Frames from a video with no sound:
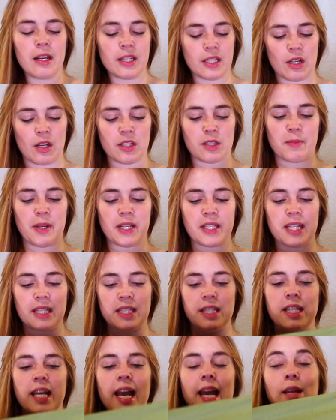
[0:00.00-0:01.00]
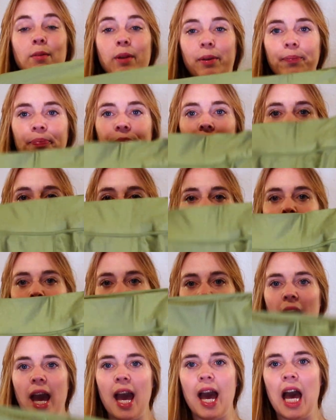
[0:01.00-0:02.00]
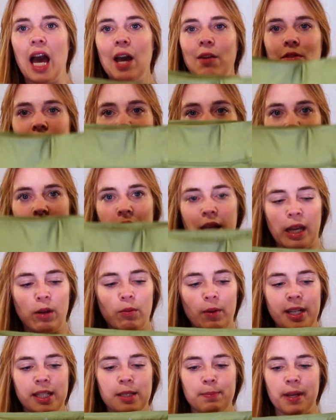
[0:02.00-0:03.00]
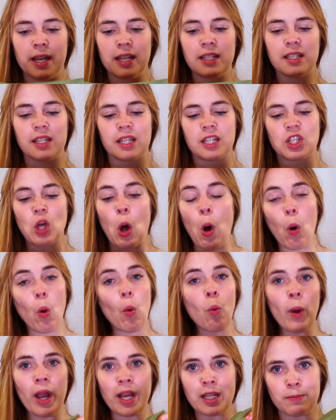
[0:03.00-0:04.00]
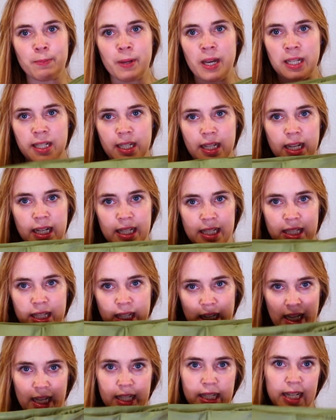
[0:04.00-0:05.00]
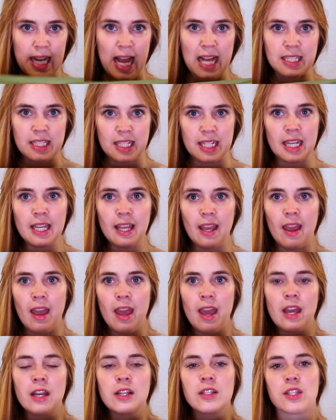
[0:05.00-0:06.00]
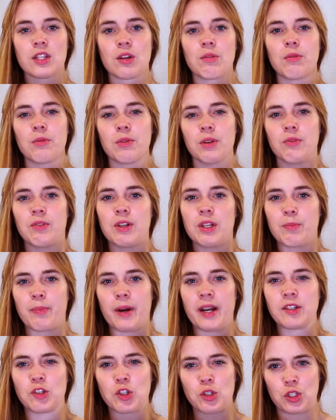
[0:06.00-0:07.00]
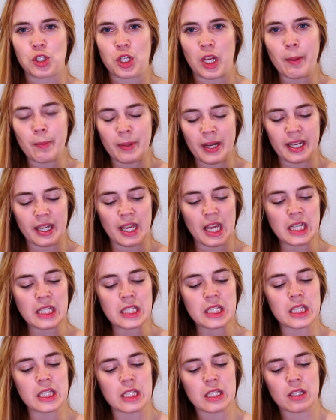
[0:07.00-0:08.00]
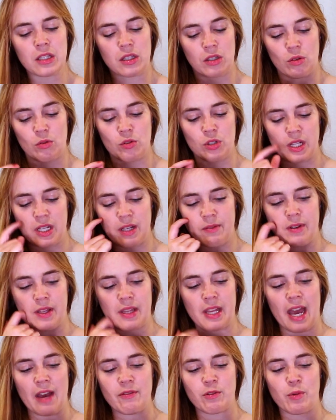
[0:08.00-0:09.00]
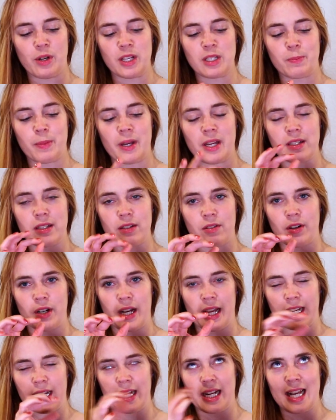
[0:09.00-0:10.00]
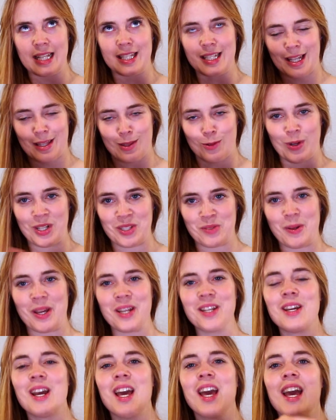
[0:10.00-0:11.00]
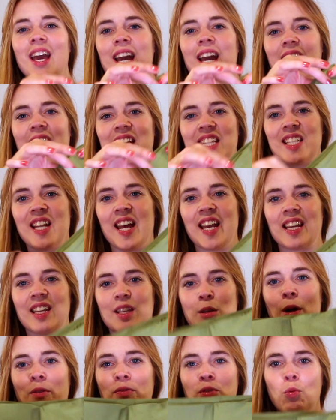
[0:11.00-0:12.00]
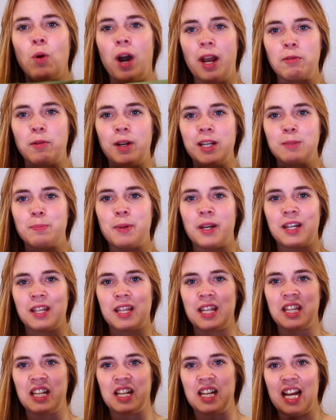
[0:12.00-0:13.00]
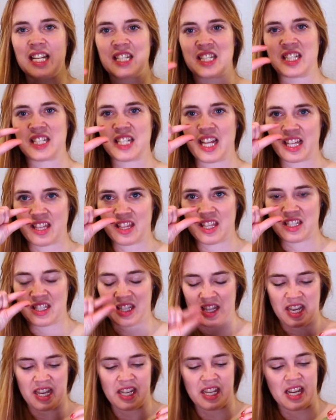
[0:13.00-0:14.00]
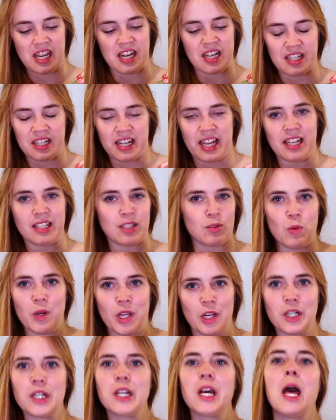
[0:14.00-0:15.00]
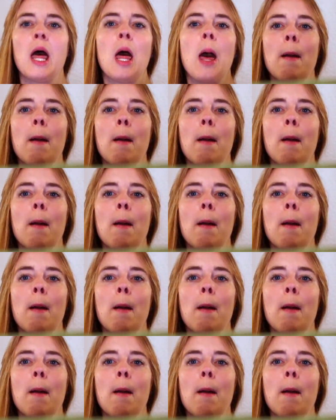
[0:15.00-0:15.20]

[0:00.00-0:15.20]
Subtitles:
So also makes sense. Anyway, We have this thick waistband. This whole waistband is an elastic. So when you buy cheap leggings, usually when they have a waistband or like an elastic in the waistband, it's like you have the wide waistband and then the elastic is like this thick and like it's weird.